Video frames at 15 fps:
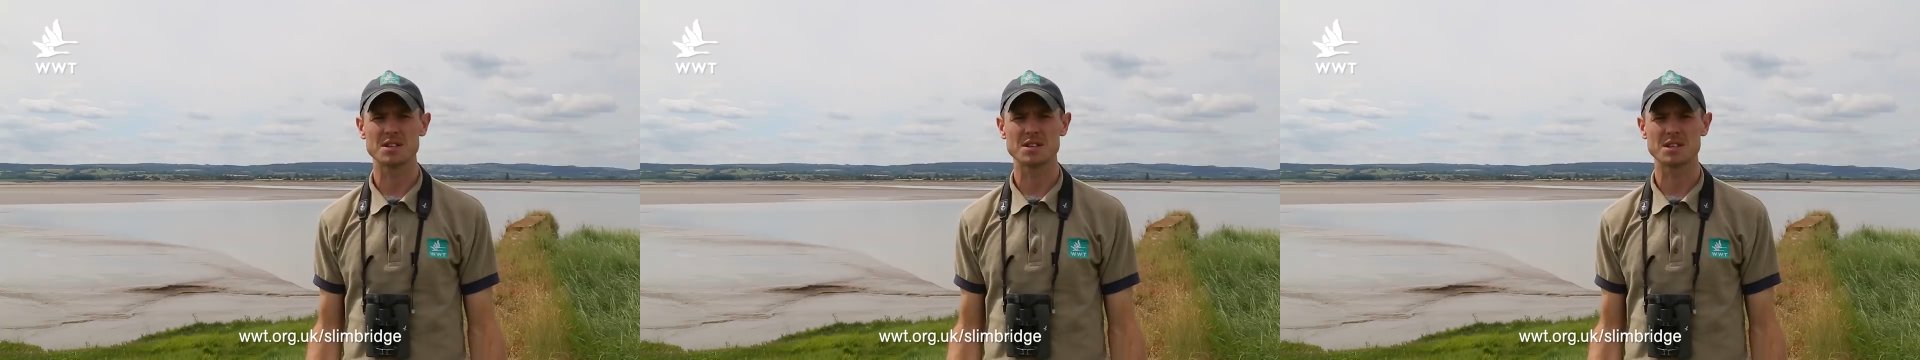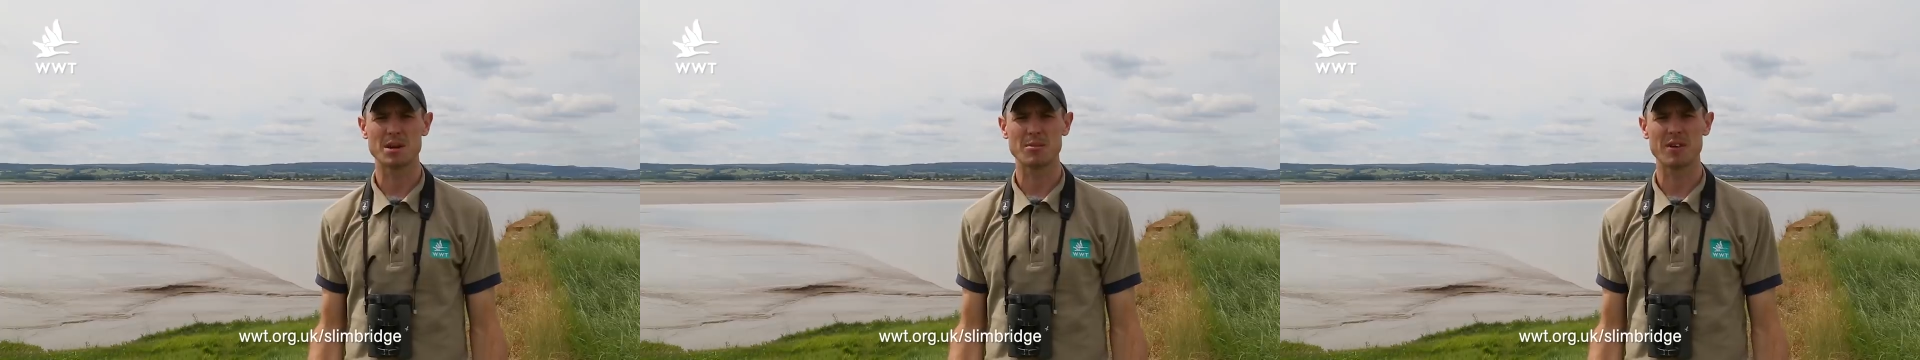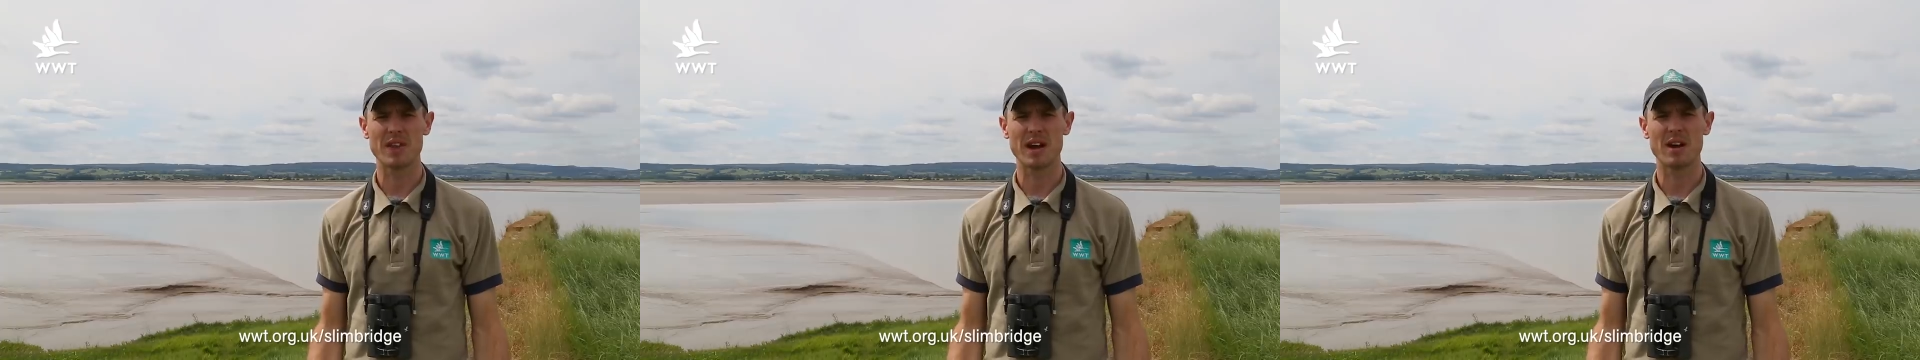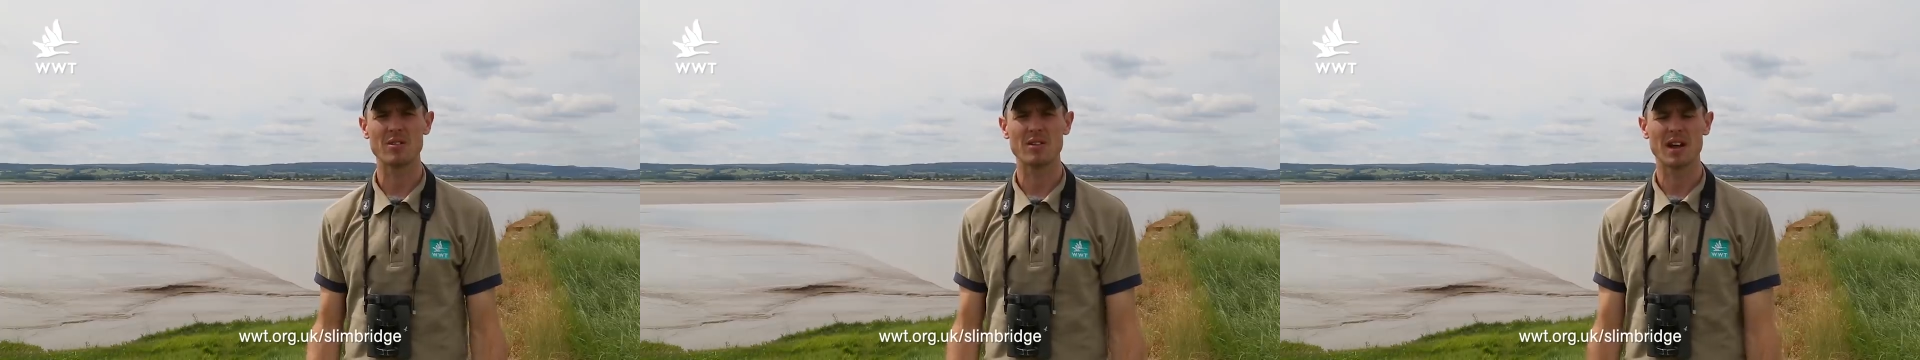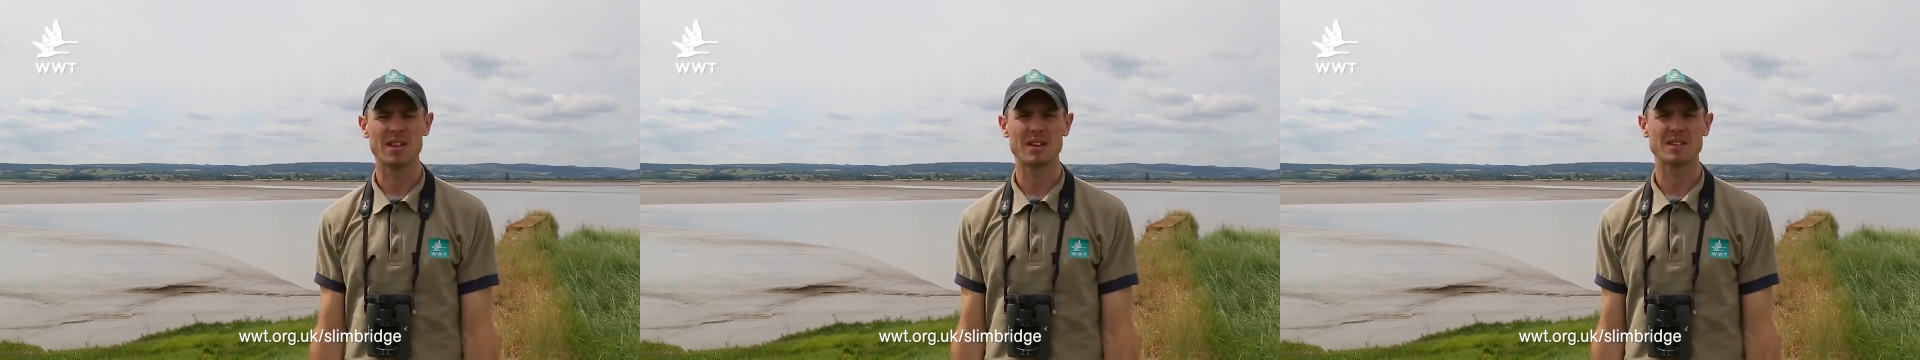the summer now,
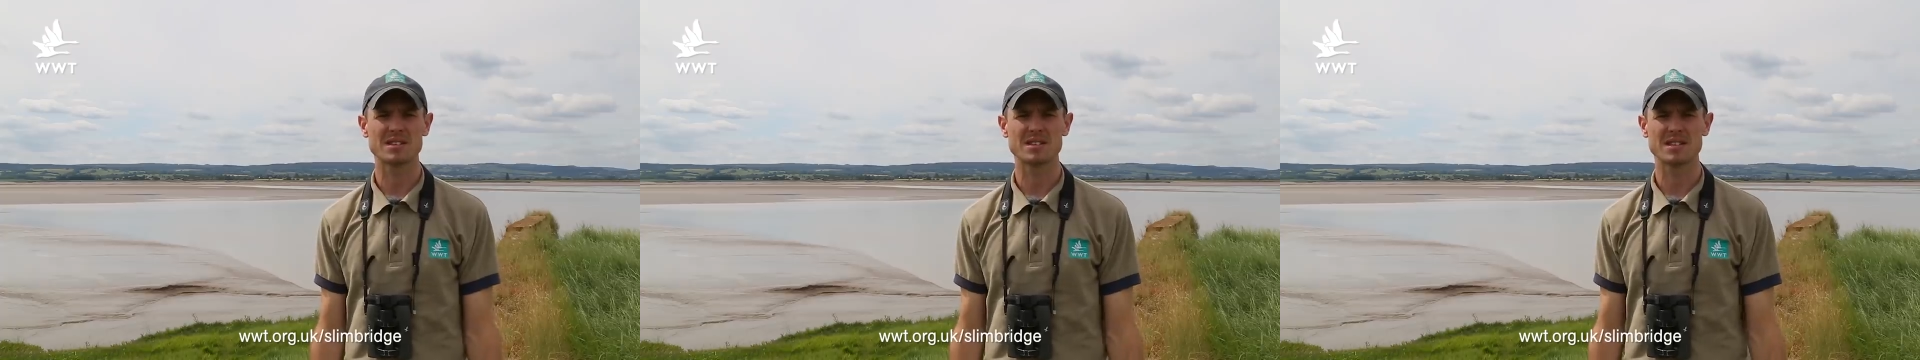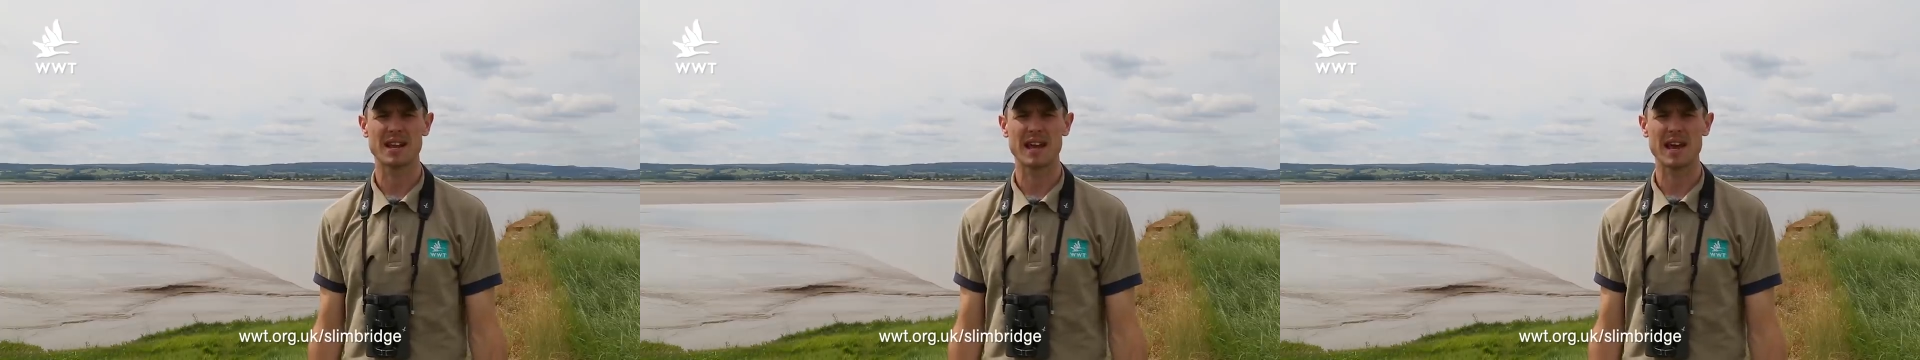and this is an